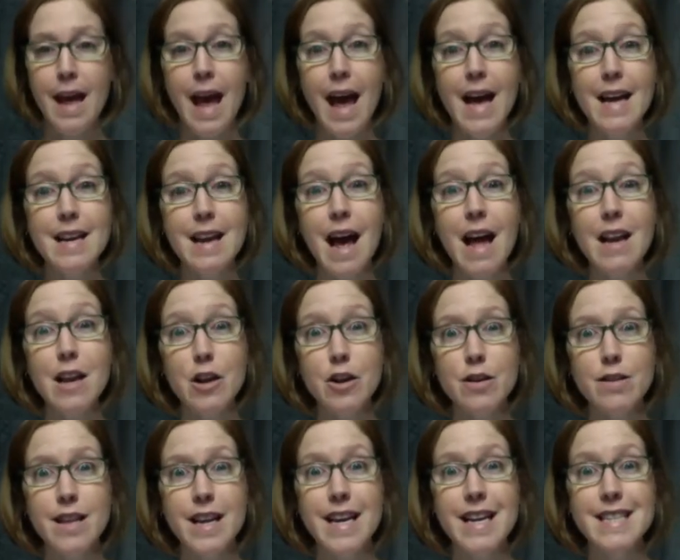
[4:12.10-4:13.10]
And I
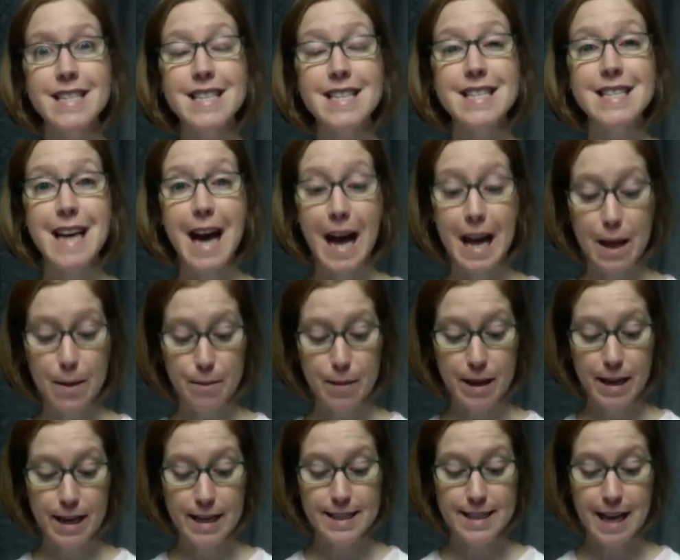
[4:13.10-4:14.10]
learn that it's a
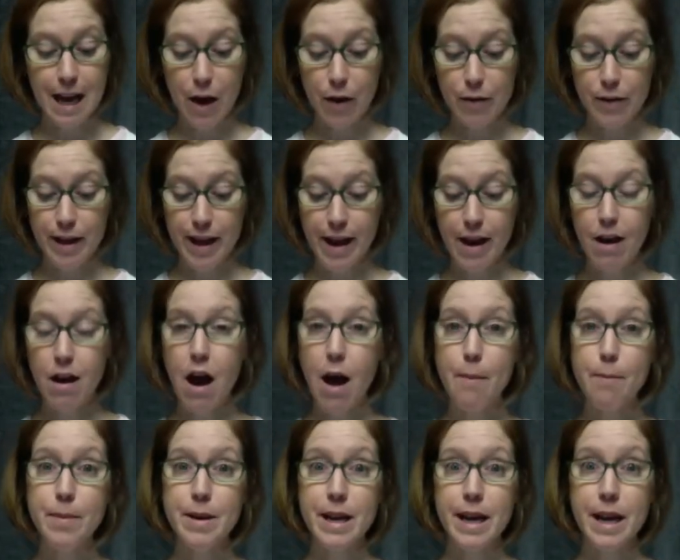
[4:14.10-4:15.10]
diabetes healthcare
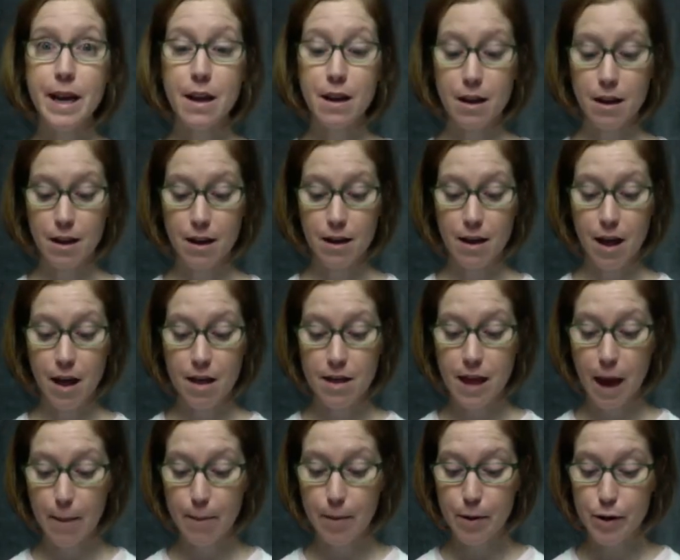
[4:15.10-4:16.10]
company
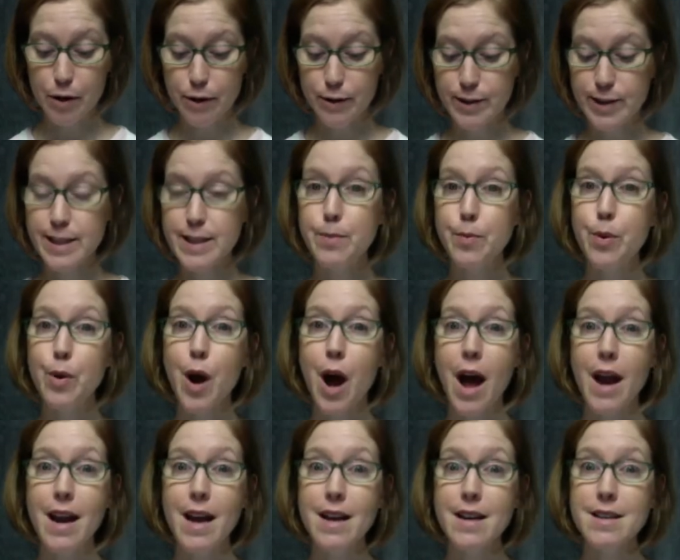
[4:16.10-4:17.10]
that produces
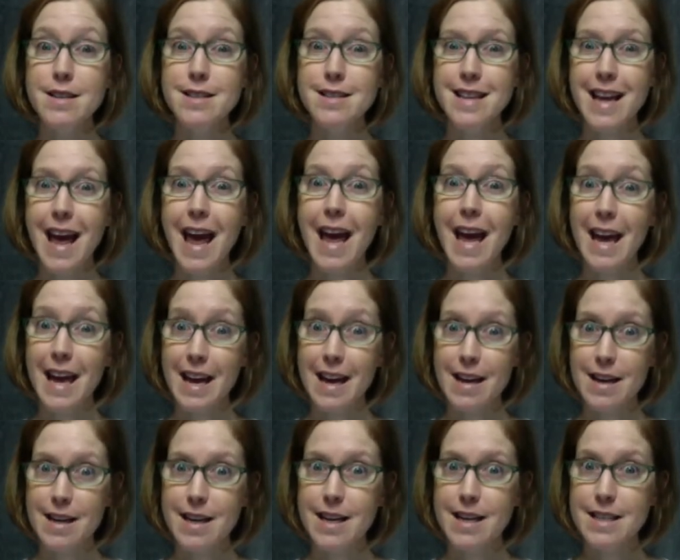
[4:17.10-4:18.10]
products
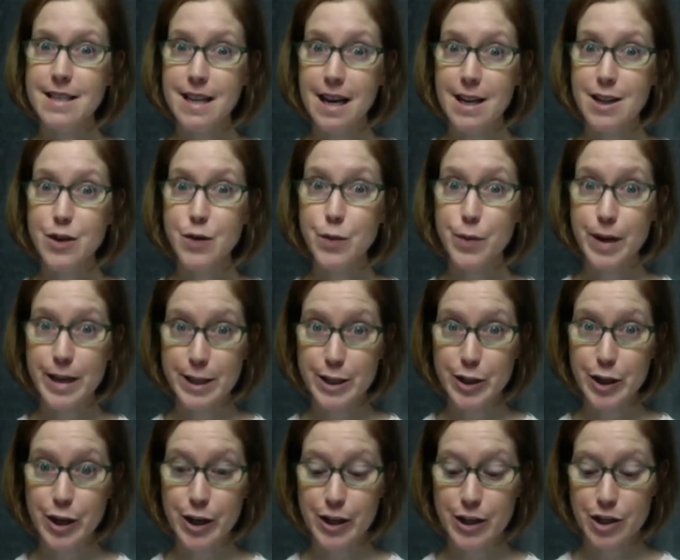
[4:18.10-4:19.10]
and conducts
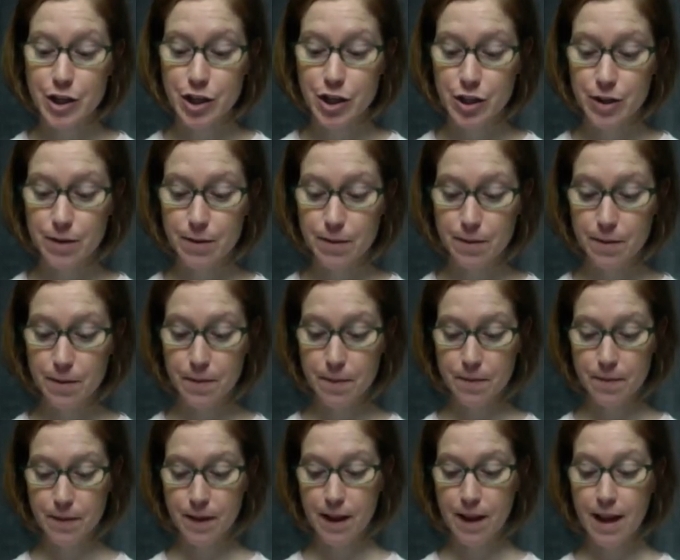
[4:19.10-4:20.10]
research.
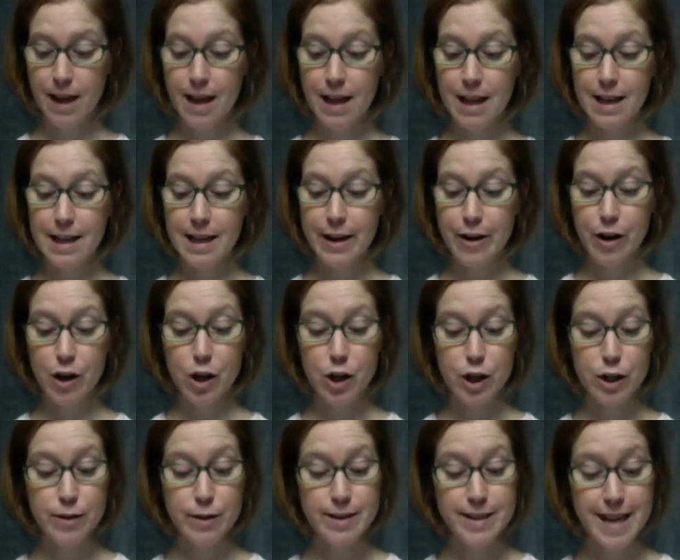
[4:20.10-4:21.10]

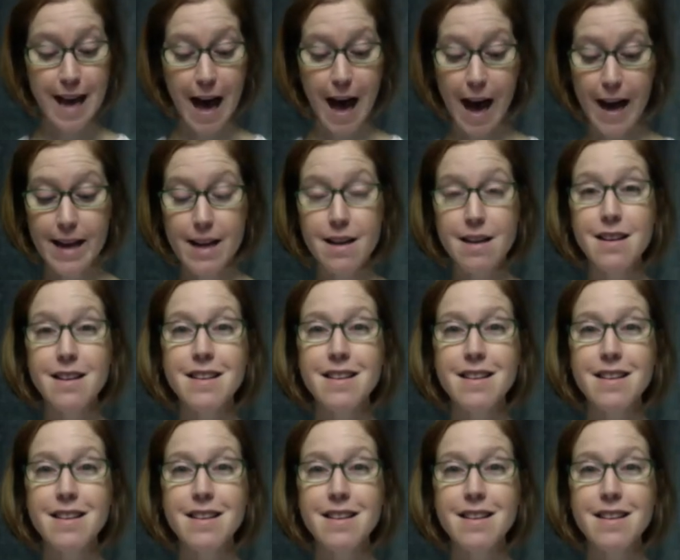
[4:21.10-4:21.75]
Liraglutide,